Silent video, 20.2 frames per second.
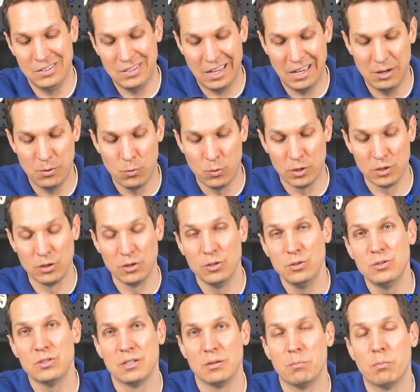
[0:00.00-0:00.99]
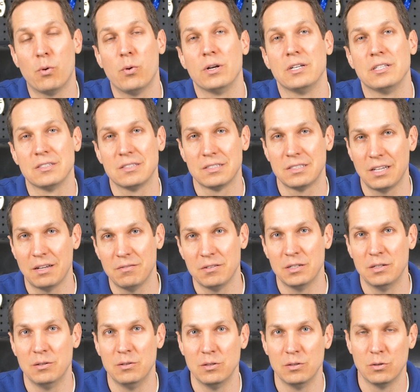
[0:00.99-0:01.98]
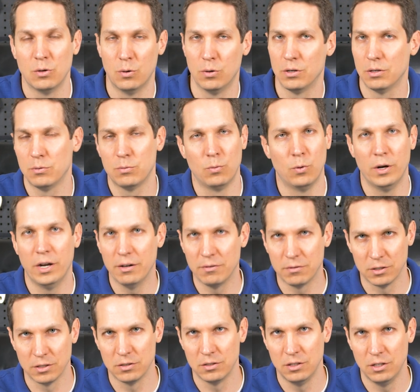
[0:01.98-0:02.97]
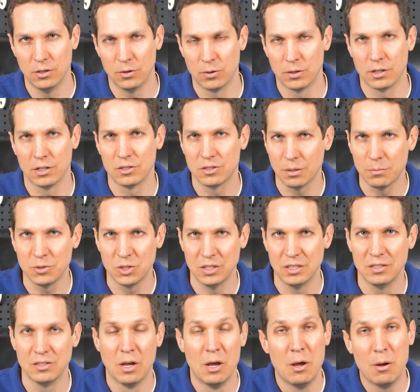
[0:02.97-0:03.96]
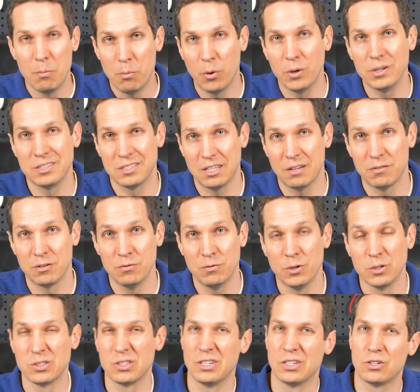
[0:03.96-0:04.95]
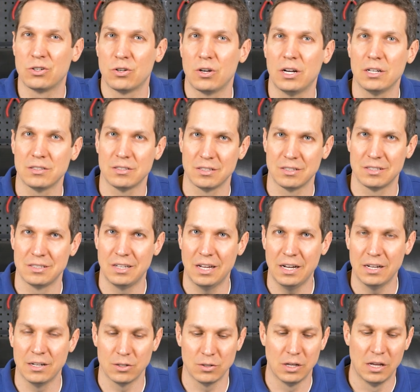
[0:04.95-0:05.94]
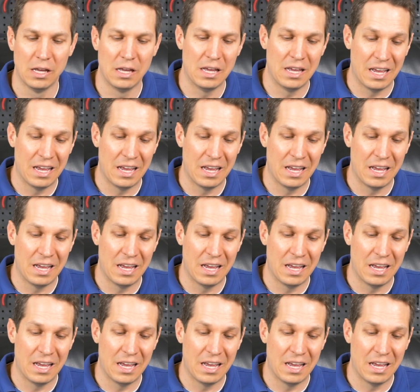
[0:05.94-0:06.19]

okay, we're losing 0.7 or whatever your assumption is, 0.7 volts across this diode.